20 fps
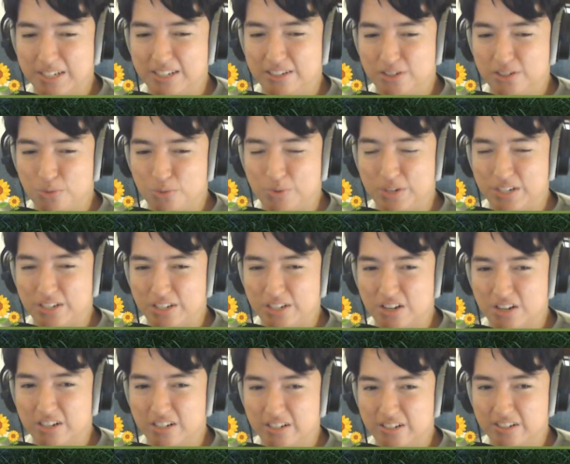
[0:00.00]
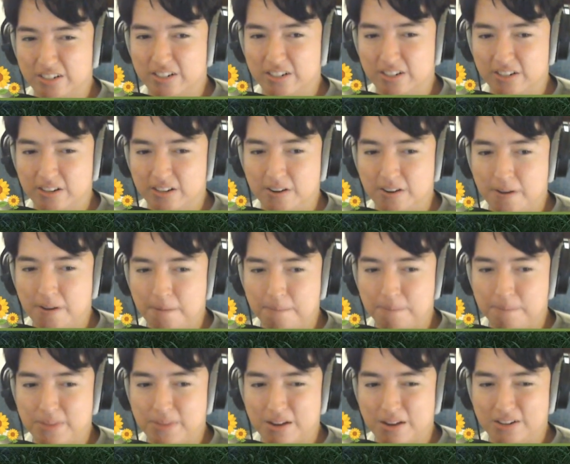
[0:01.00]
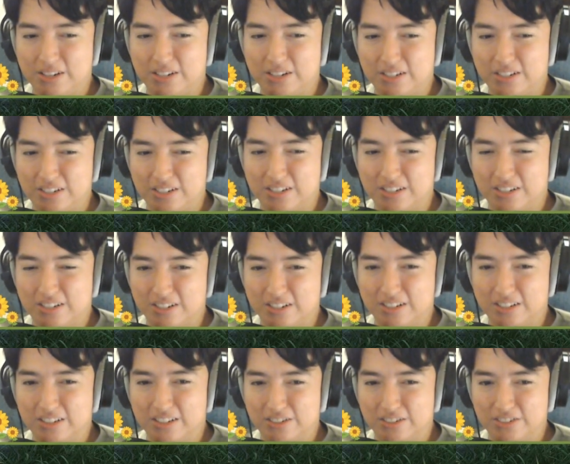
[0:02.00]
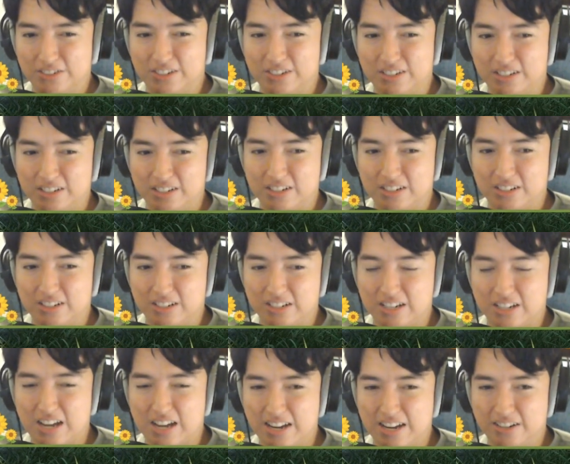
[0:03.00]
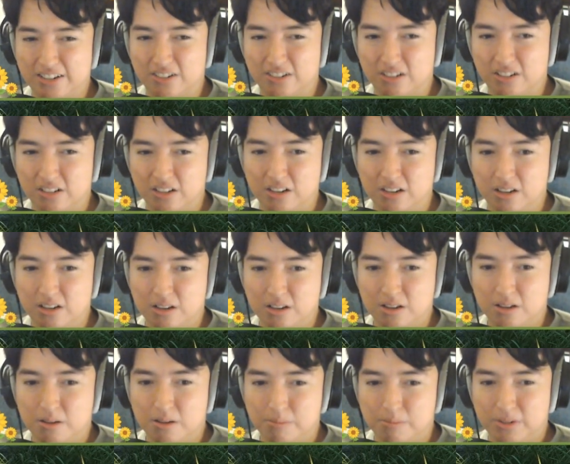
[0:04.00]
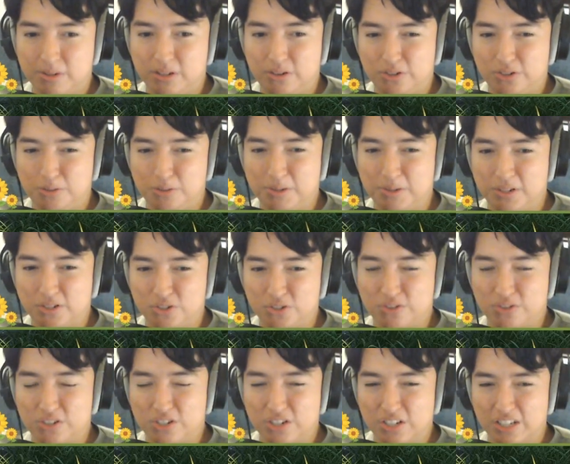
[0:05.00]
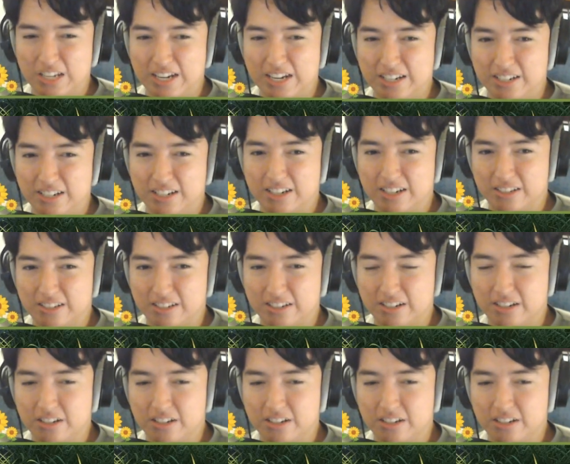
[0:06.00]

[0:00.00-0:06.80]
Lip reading: ring yonder. Nowadays it's on a little isle, but there used to be a stretch of land connecting it.